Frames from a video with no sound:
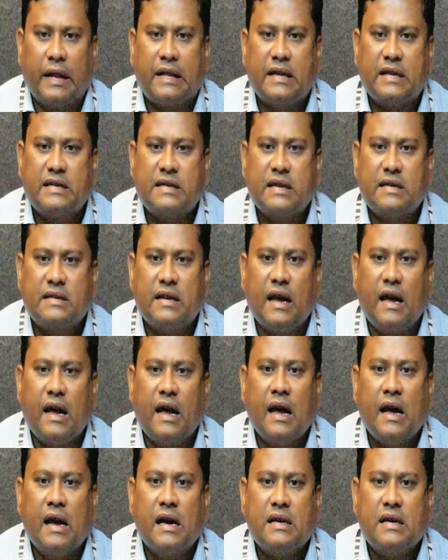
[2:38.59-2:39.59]
This is a
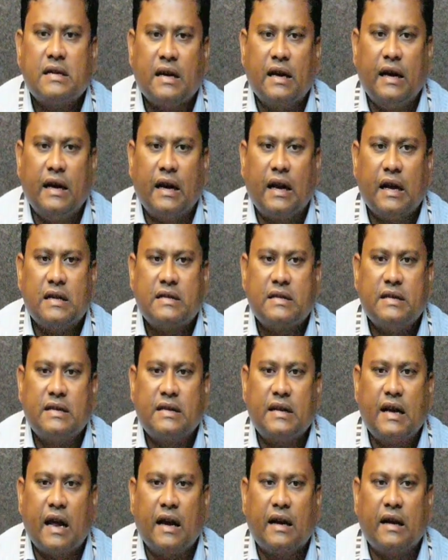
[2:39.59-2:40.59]
sentence,
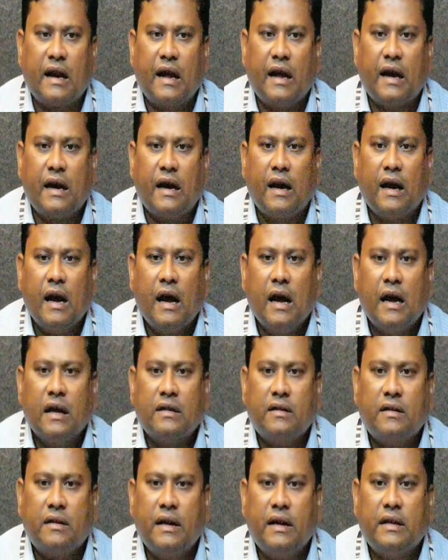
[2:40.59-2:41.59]
it can take
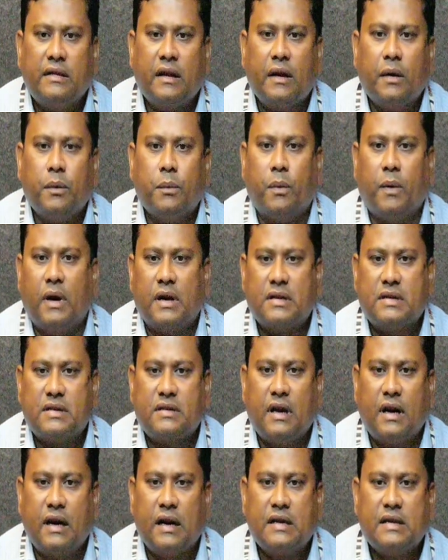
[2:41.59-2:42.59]
3 words,
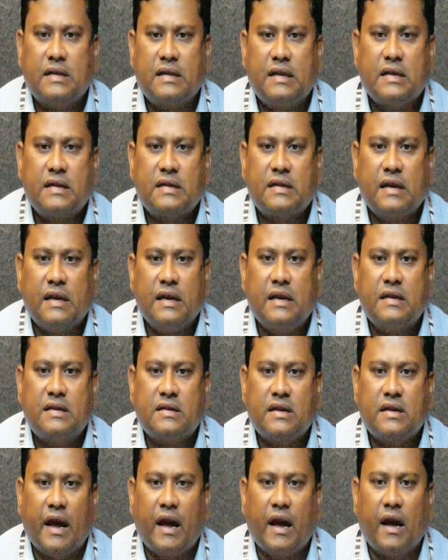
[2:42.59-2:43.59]
that is this is
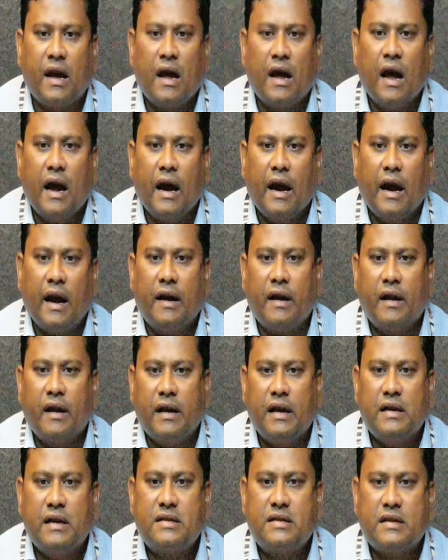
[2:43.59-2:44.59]
a and
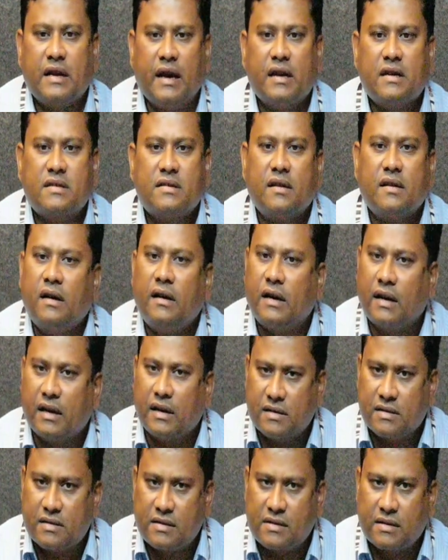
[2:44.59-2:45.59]
is a
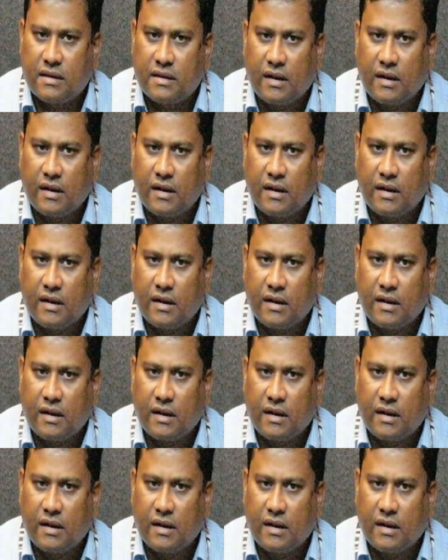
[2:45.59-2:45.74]
sentence.